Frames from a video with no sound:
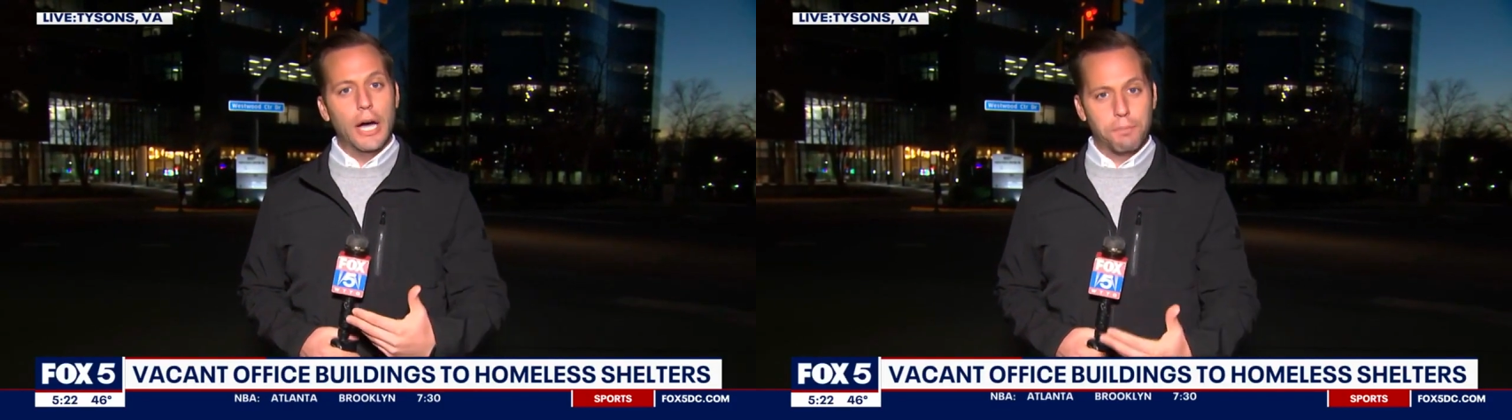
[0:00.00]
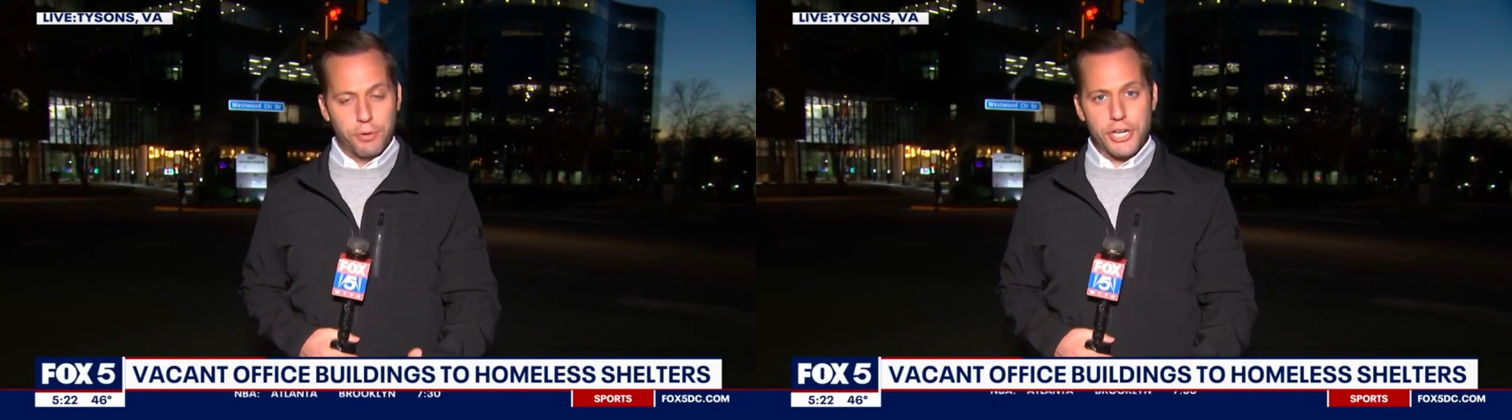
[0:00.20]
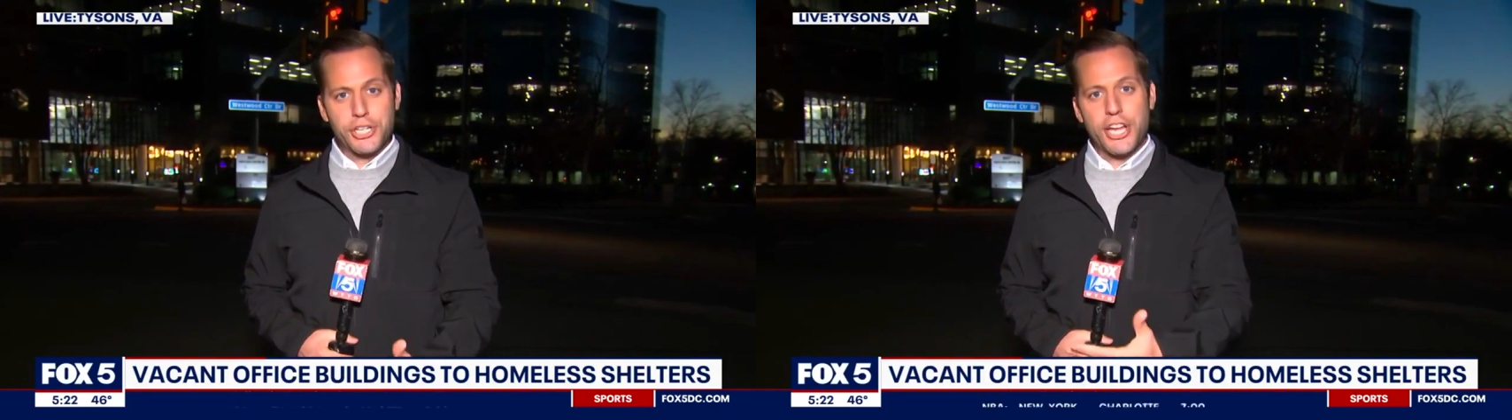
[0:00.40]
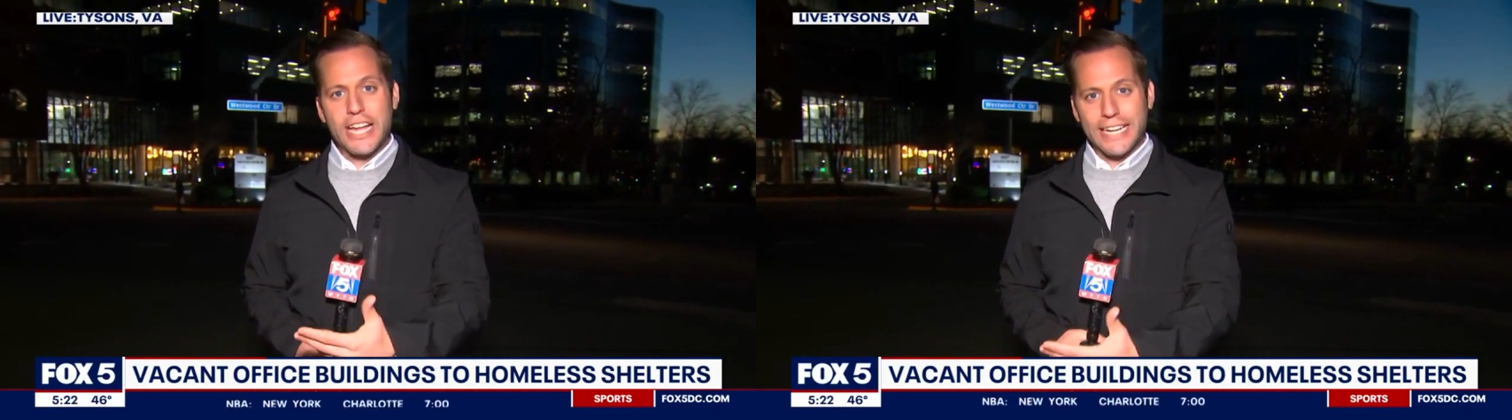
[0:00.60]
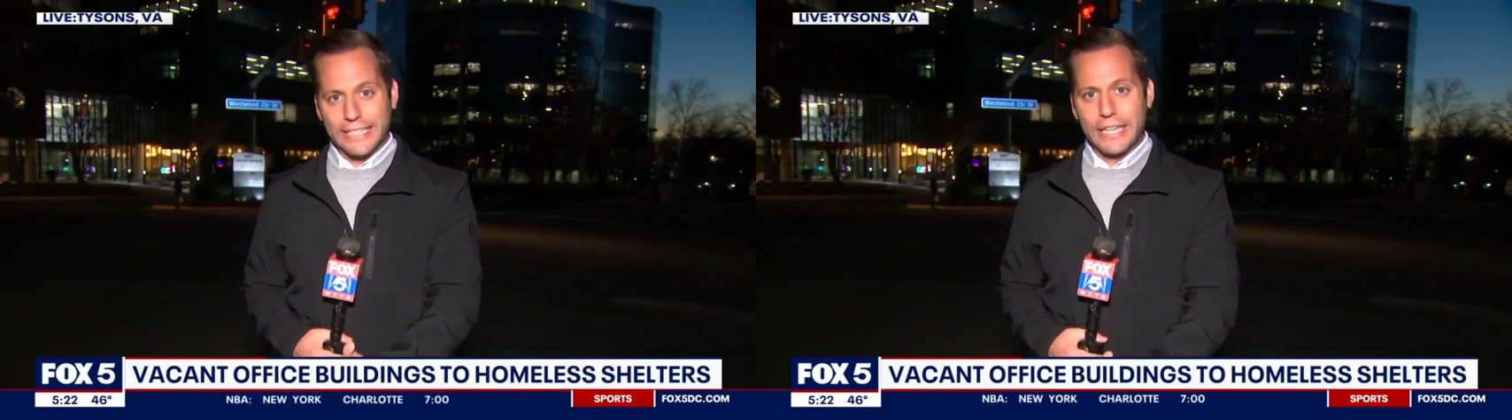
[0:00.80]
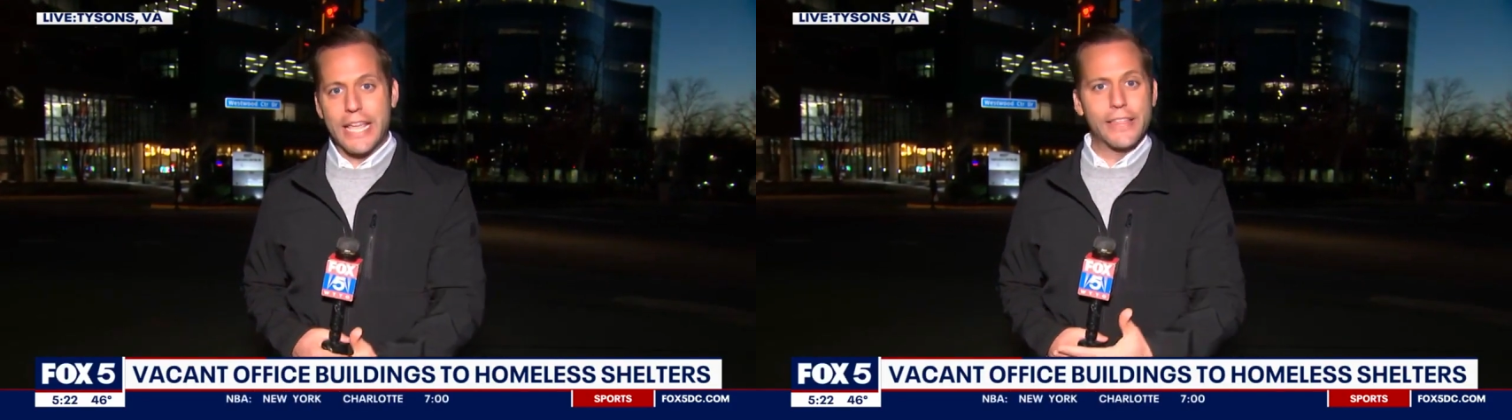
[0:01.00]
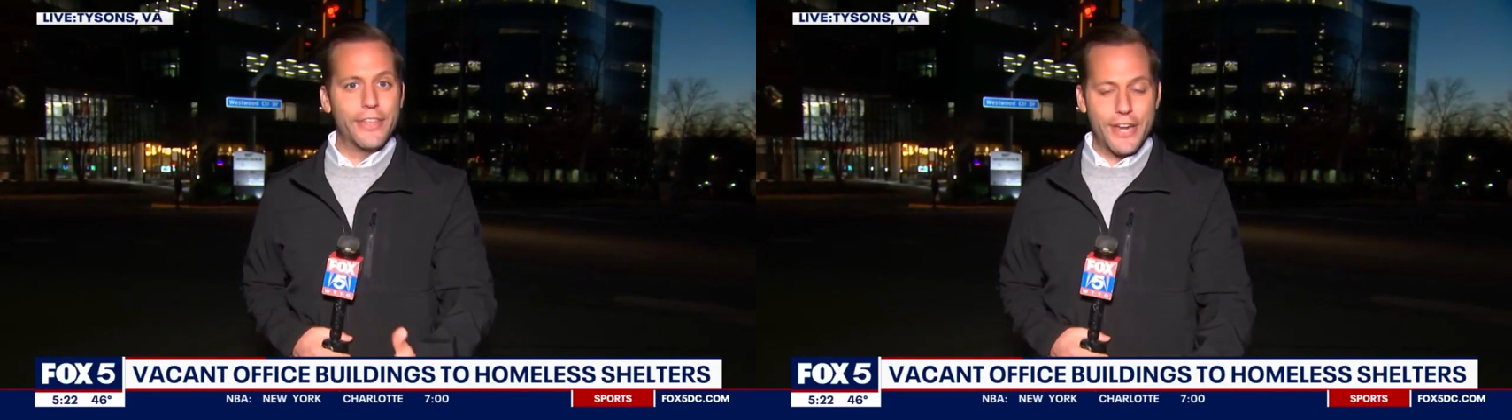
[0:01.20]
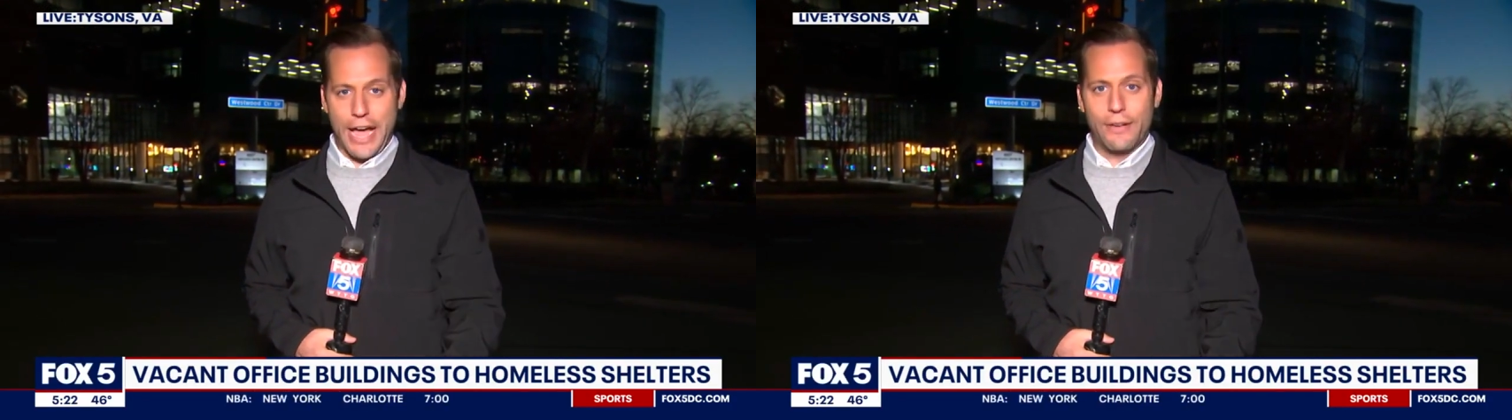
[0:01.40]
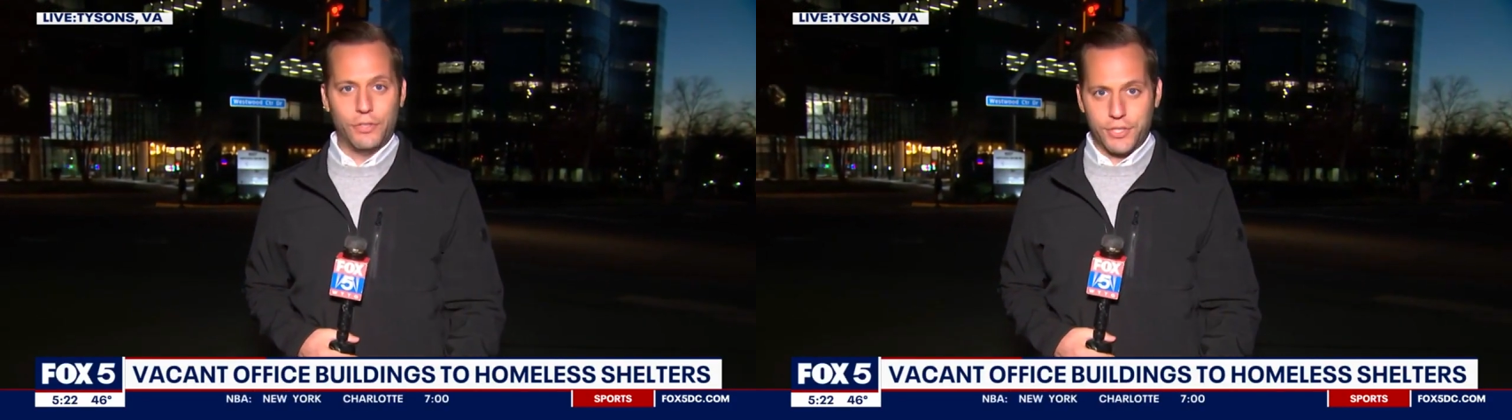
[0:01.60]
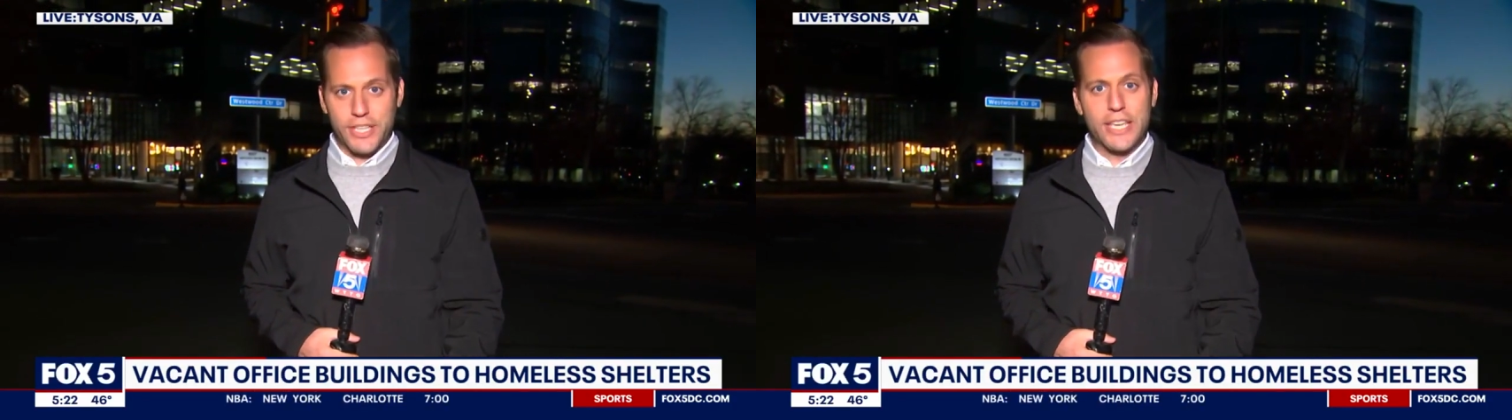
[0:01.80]
appreciate and like the
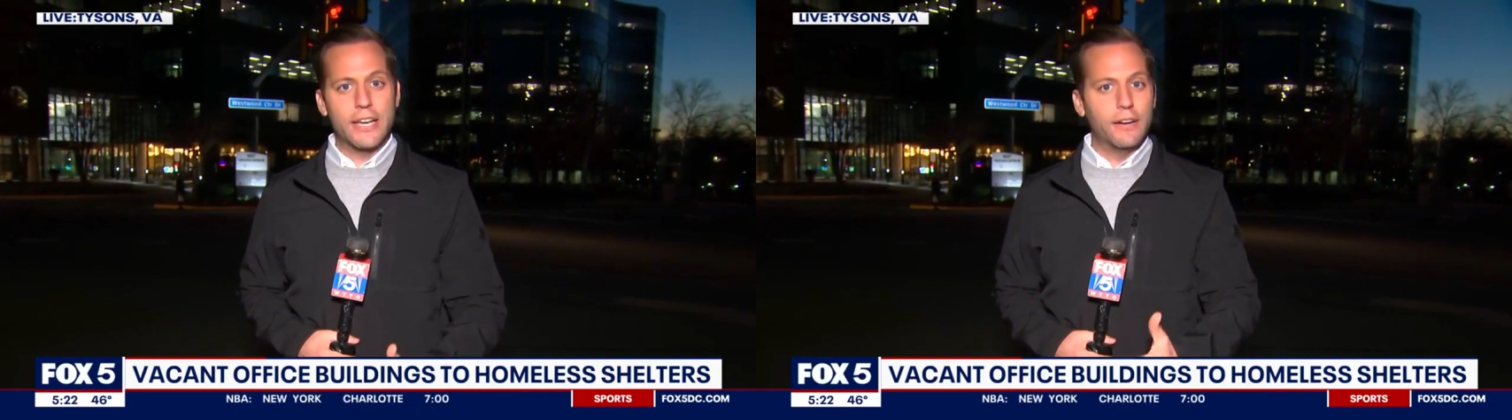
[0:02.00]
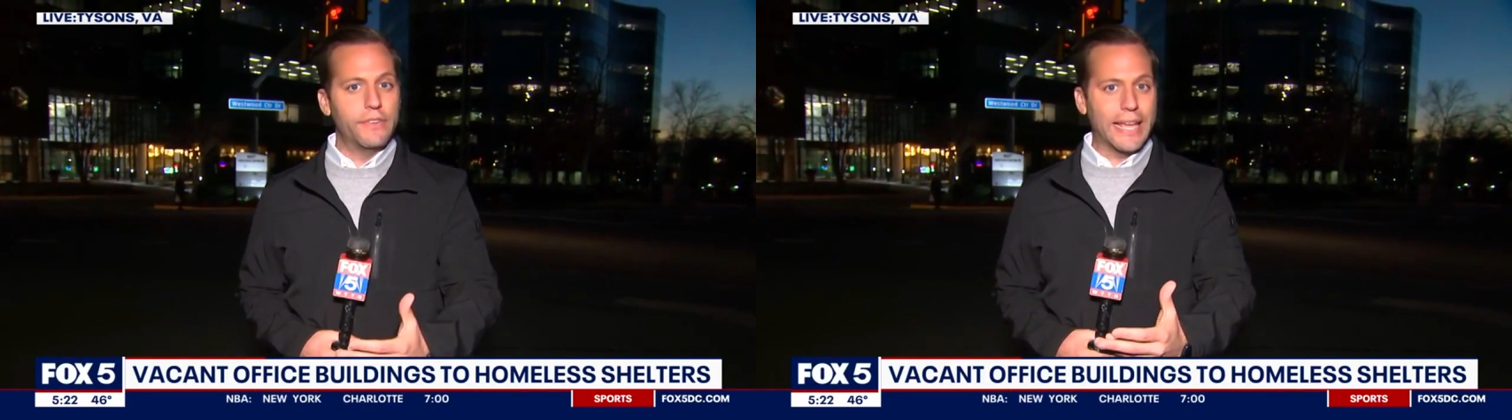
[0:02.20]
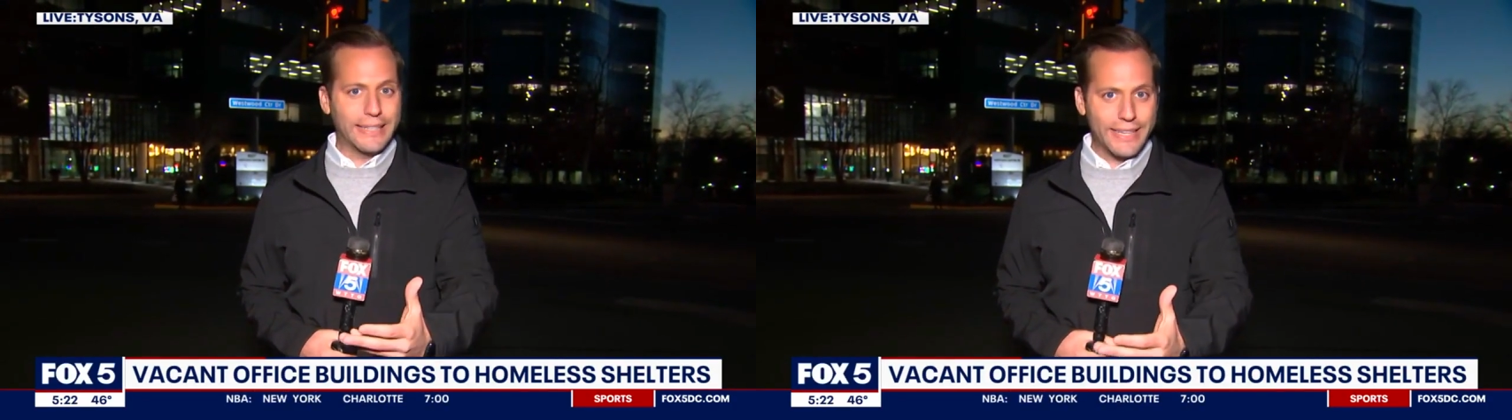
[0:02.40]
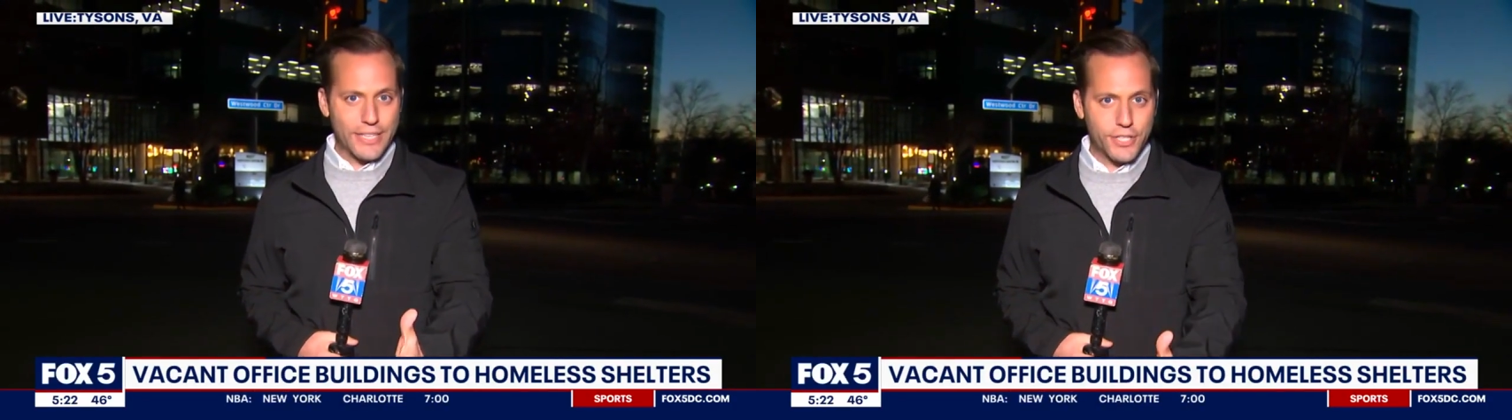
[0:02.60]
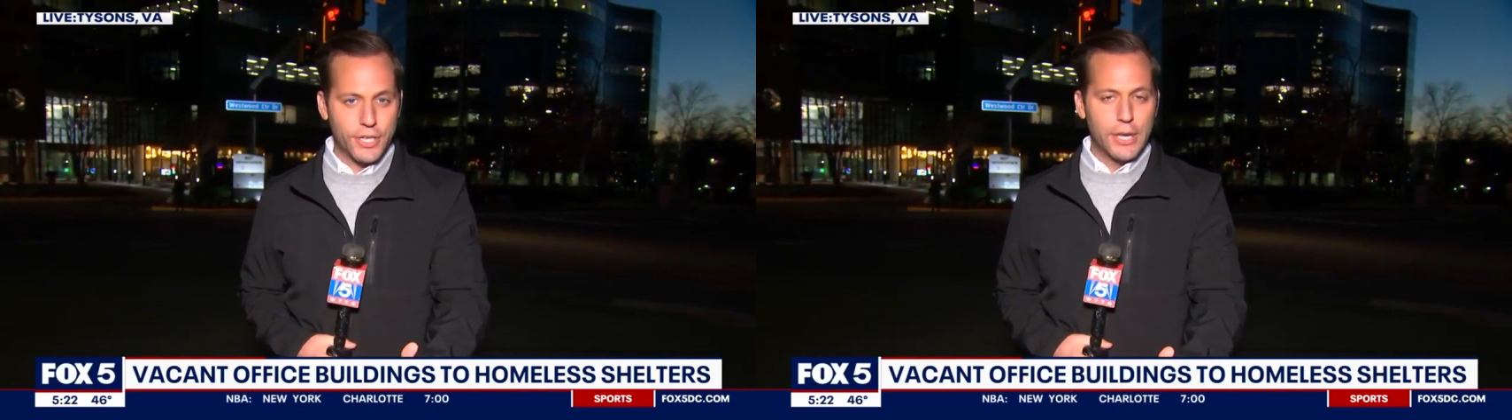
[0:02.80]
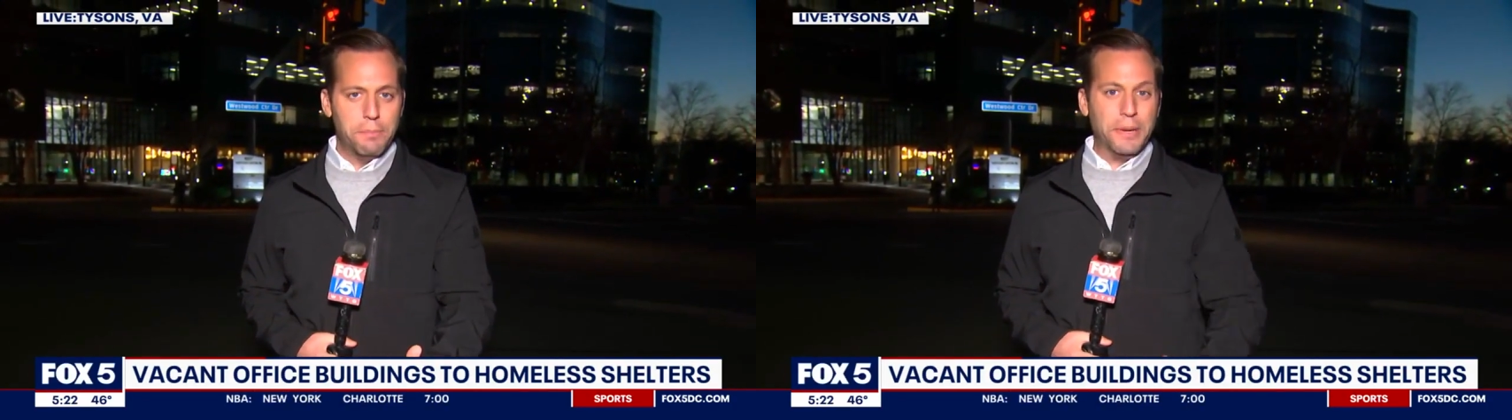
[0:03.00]
novelty of at least